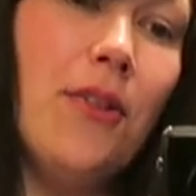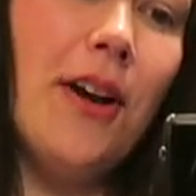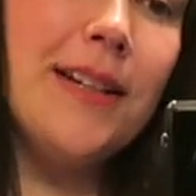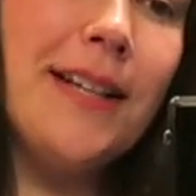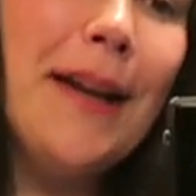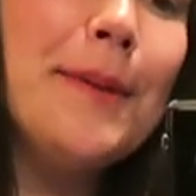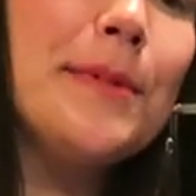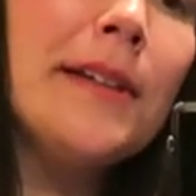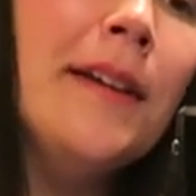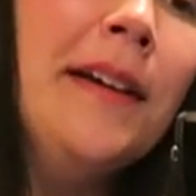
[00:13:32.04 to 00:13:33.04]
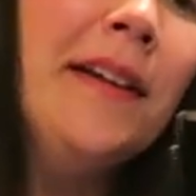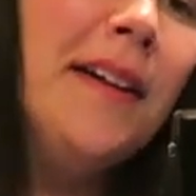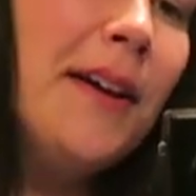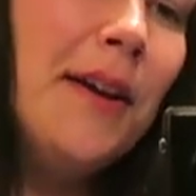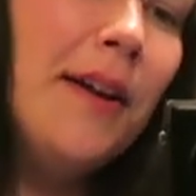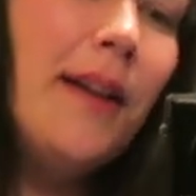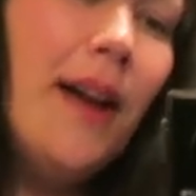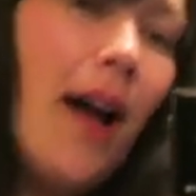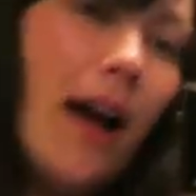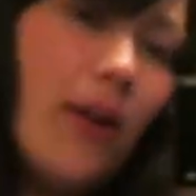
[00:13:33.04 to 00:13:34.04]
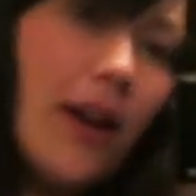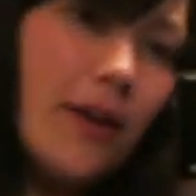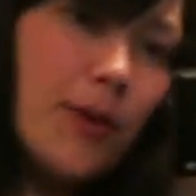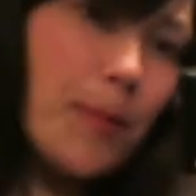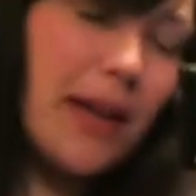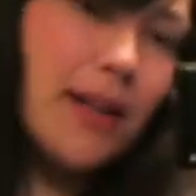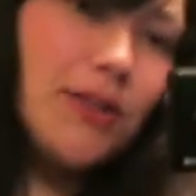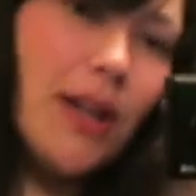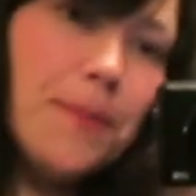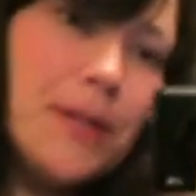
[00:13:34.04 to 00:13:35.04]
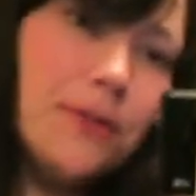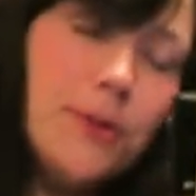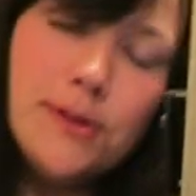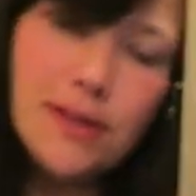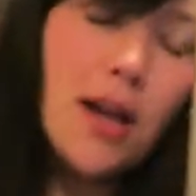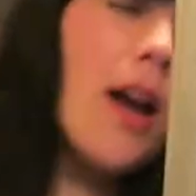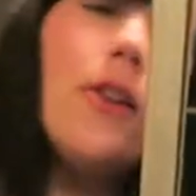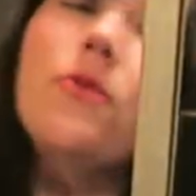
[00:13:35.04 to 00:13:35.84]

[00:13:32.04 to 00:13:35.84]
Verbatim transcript: A lot of times I'll have in my head that I'm gonna lose a ton